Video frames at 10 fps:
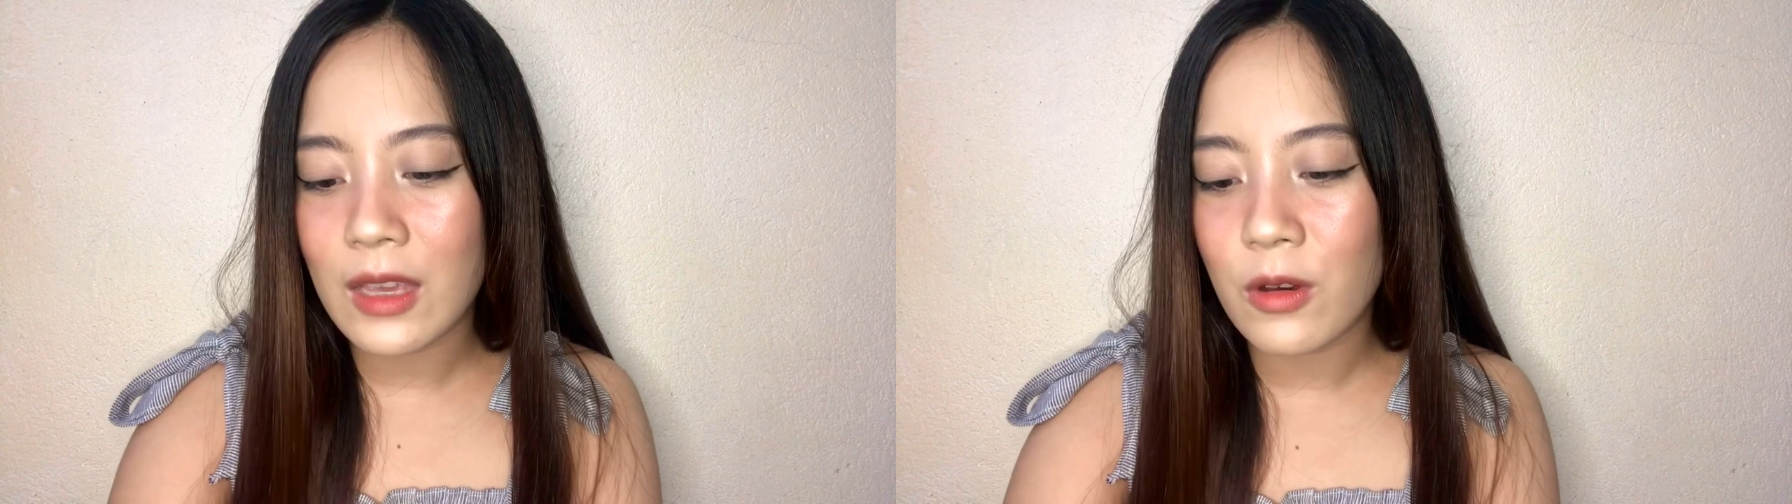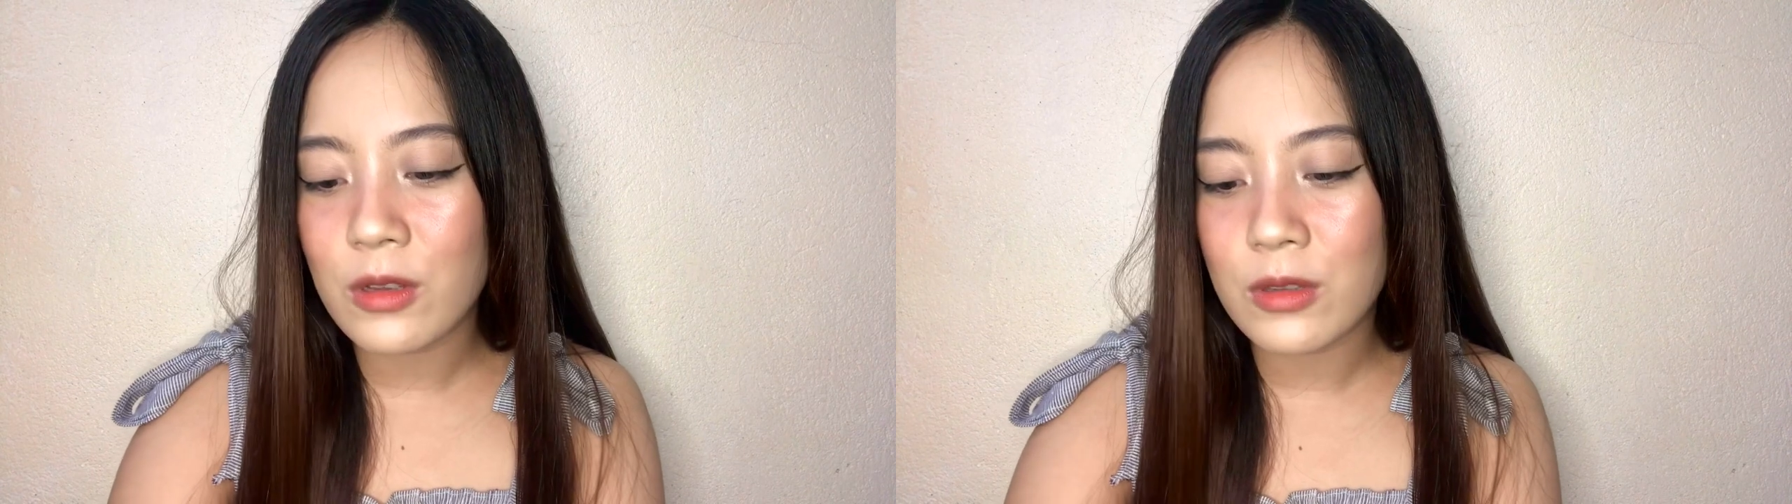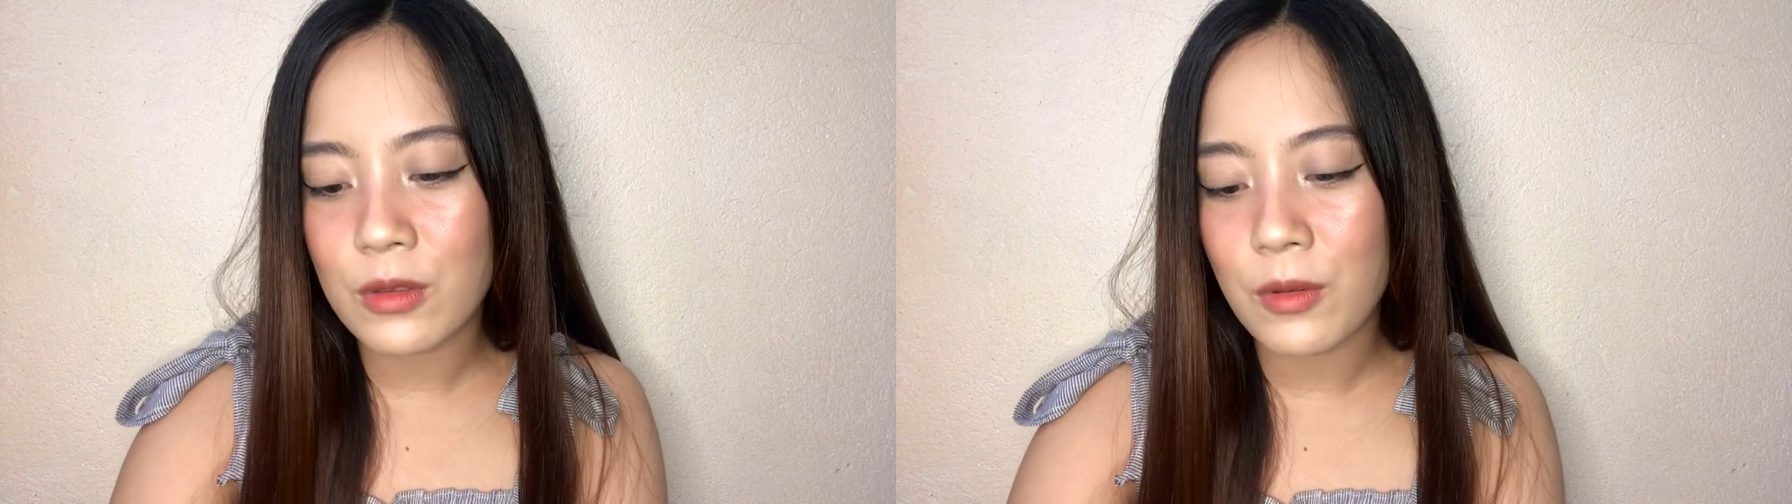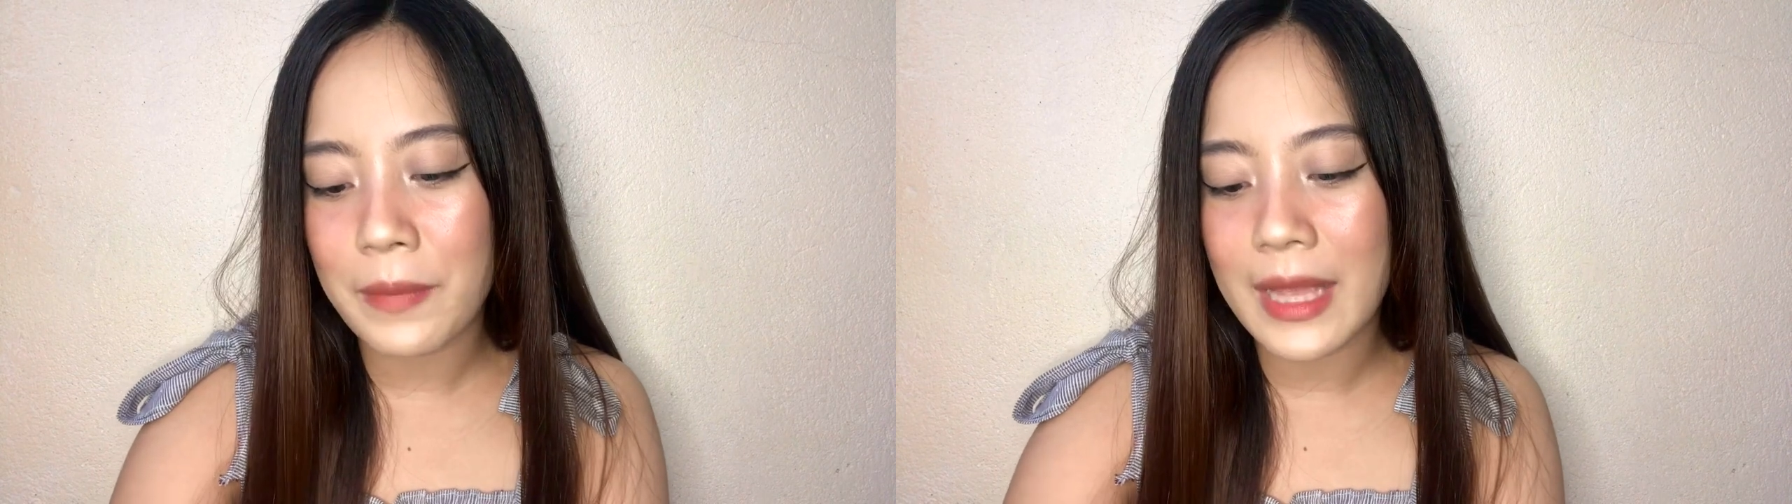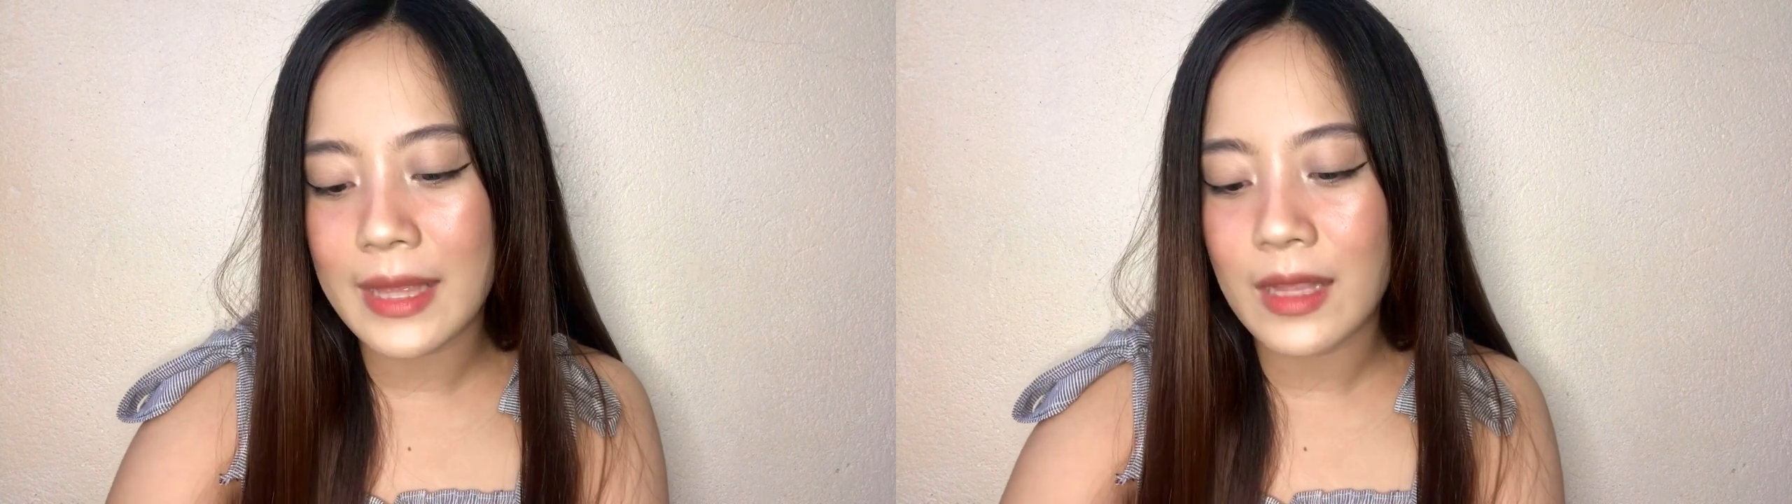you also to
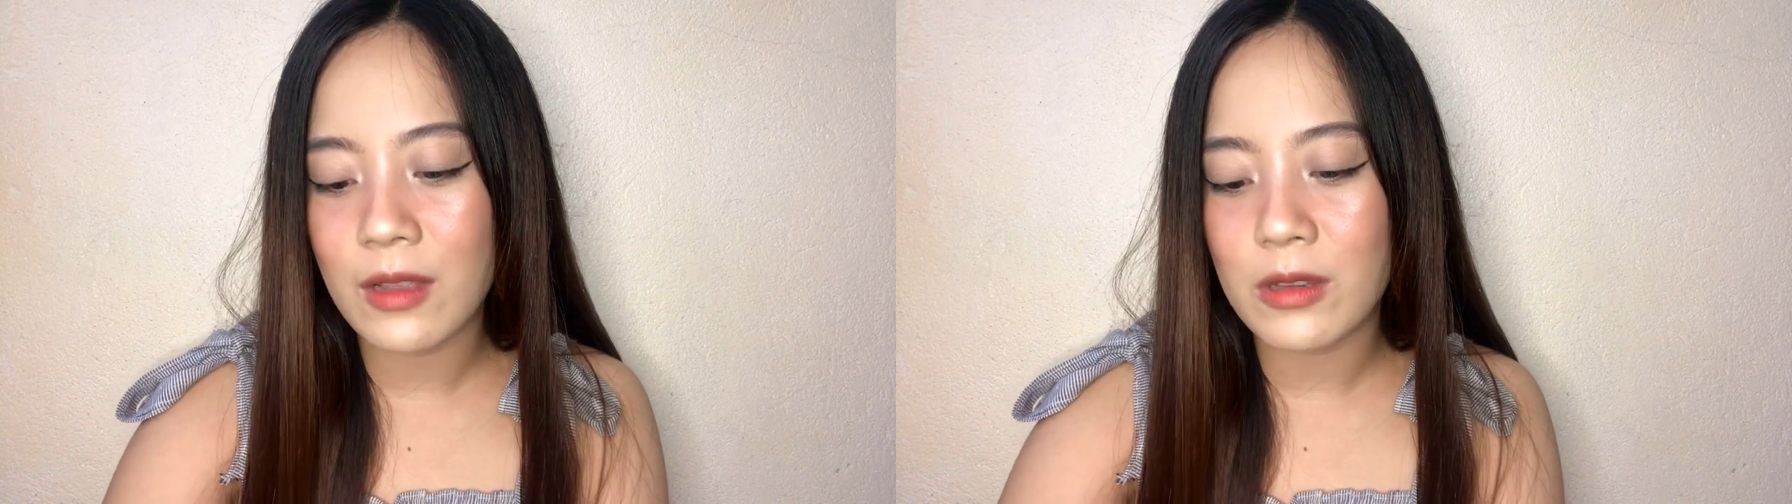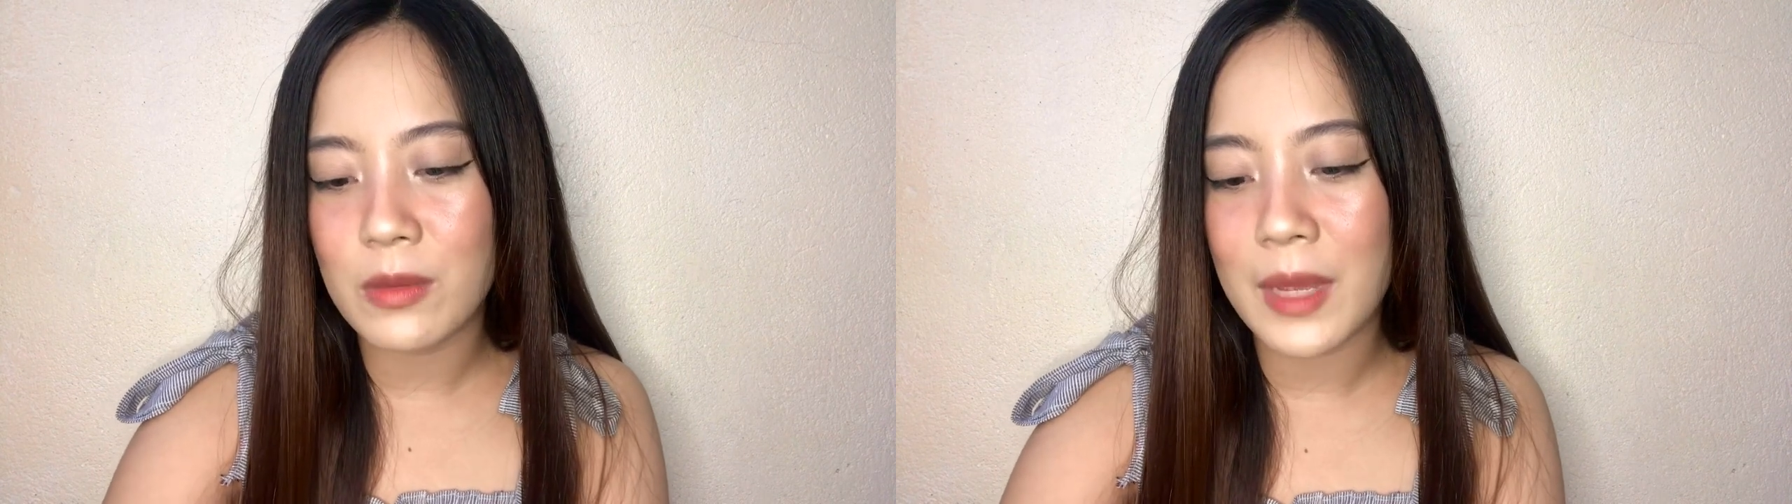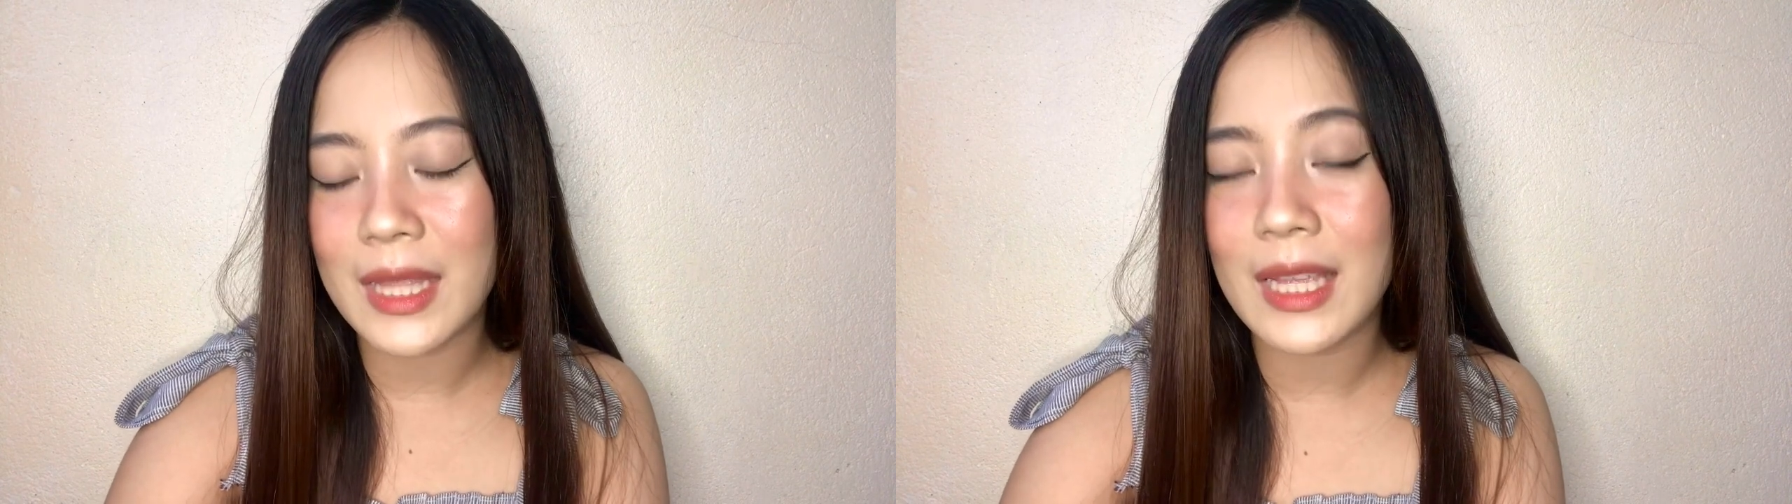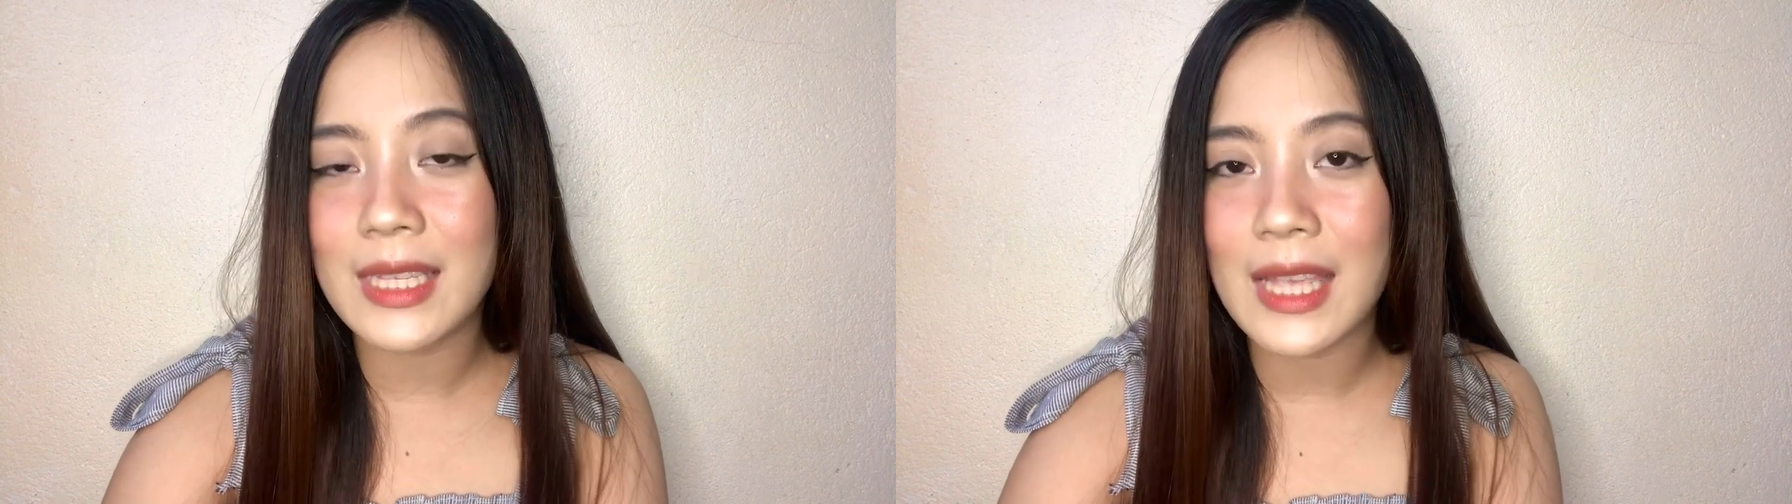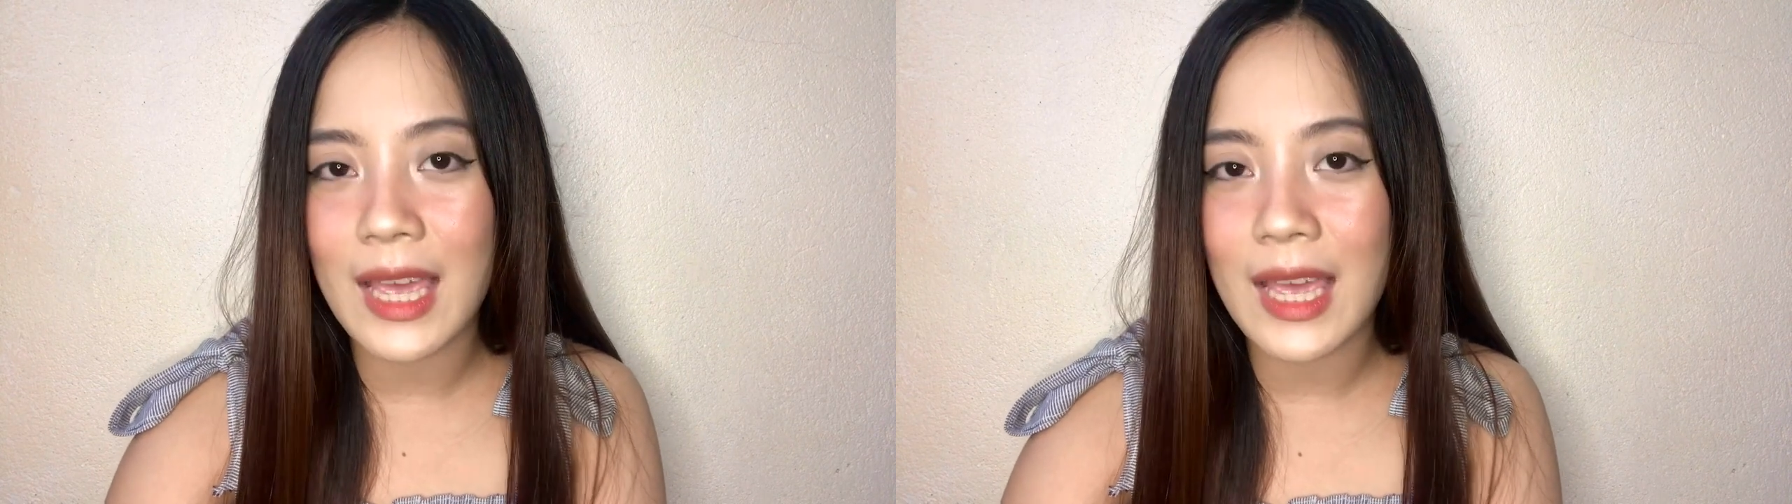Painted Cosmetics